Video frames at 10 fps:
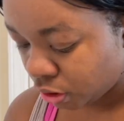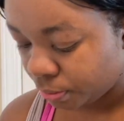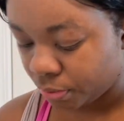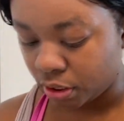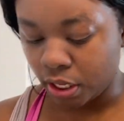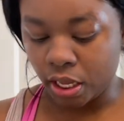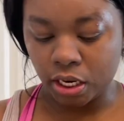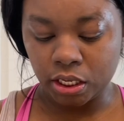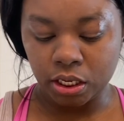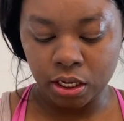I'm gonna go
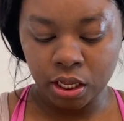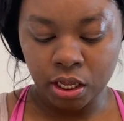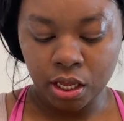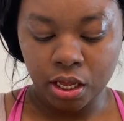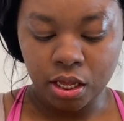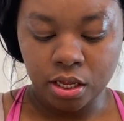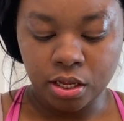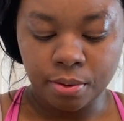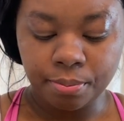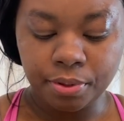ahead and
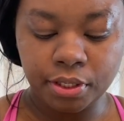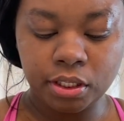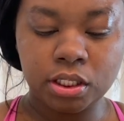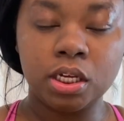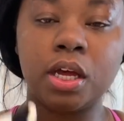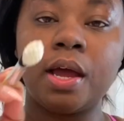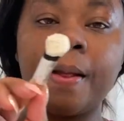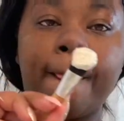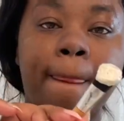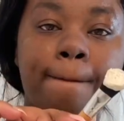put
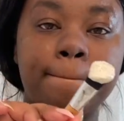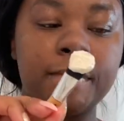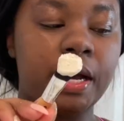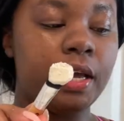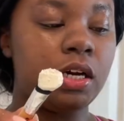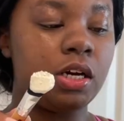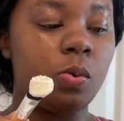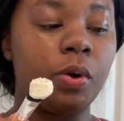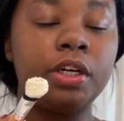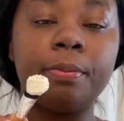my uh,
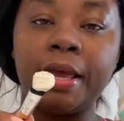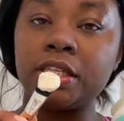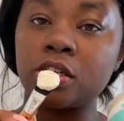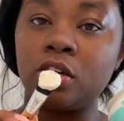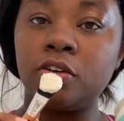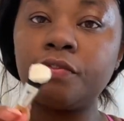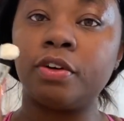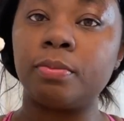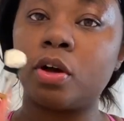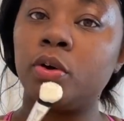Wonder Mask on
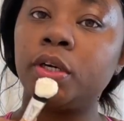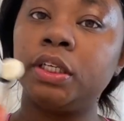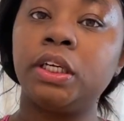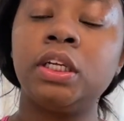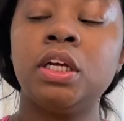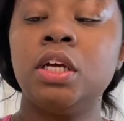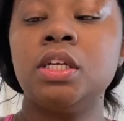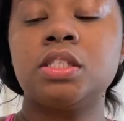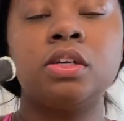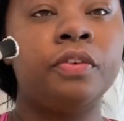from Cocunat.
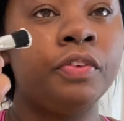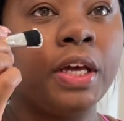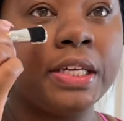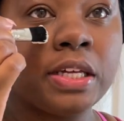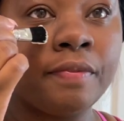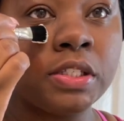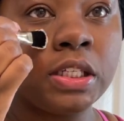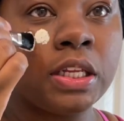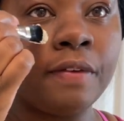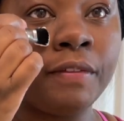So if you guys haven't
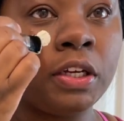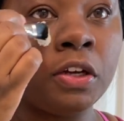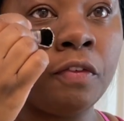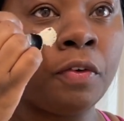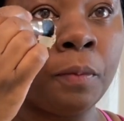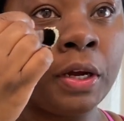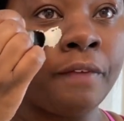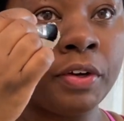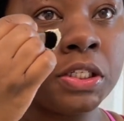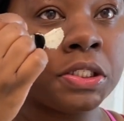seen that video from when
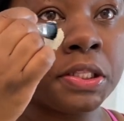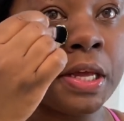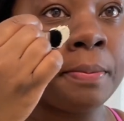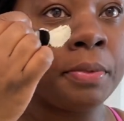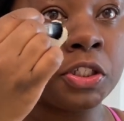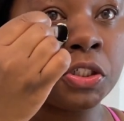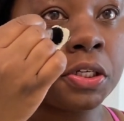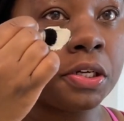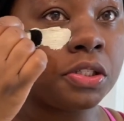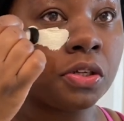I first did that, make sure you
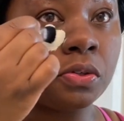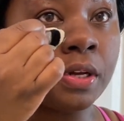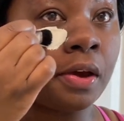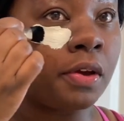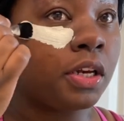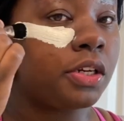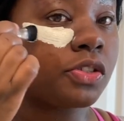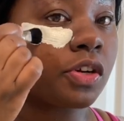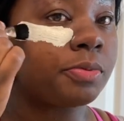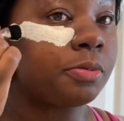guys go down in the
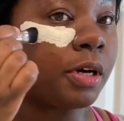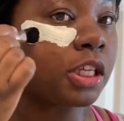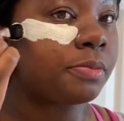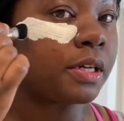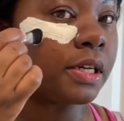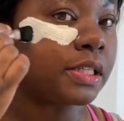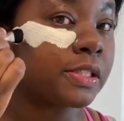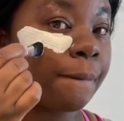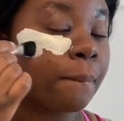description box because